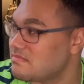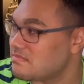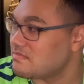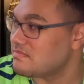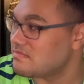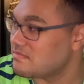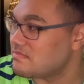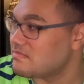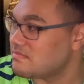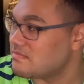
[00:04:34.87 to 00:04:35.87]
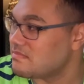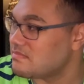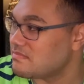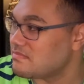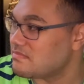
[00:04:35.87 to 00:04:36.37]

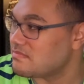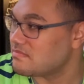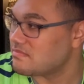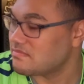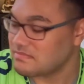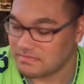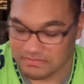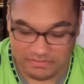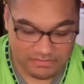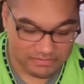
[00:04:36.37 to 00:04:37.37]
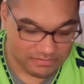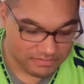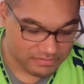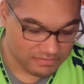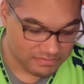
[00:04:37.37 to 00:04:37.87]

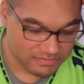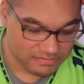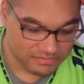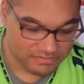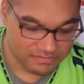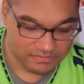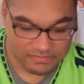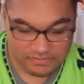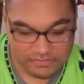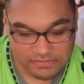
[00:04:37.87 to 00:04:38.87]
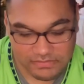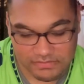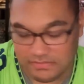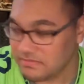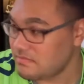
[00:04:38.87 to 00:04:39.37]

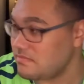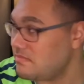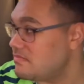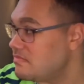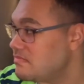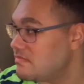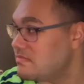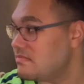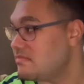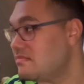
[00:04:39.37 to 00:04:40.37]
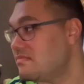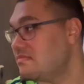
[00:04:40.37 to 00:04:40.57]
This person isn't speaking.